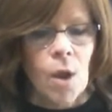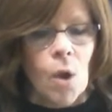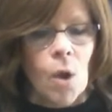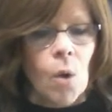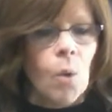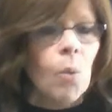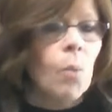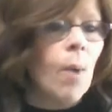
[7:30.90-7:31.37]

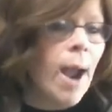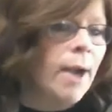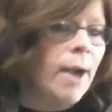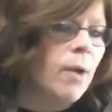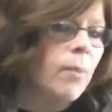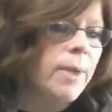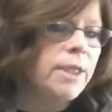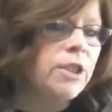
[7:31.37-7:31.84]
Why
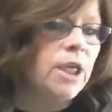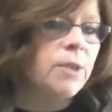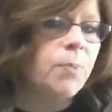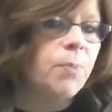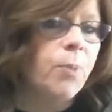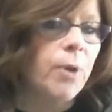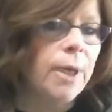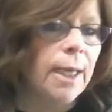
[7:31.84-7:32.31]
don't we just
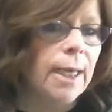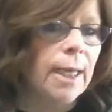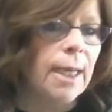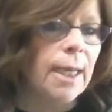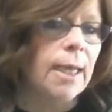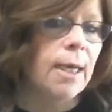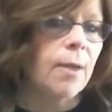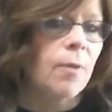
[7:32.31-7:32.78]
put it
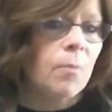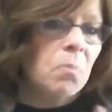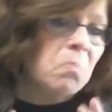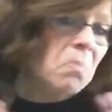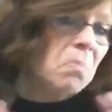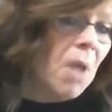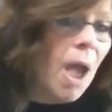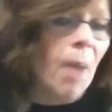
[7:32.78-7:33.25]
in
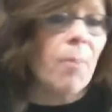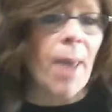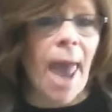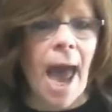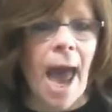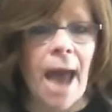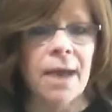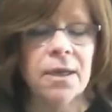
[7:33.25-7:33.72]
a
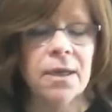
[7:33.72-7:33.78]
bag?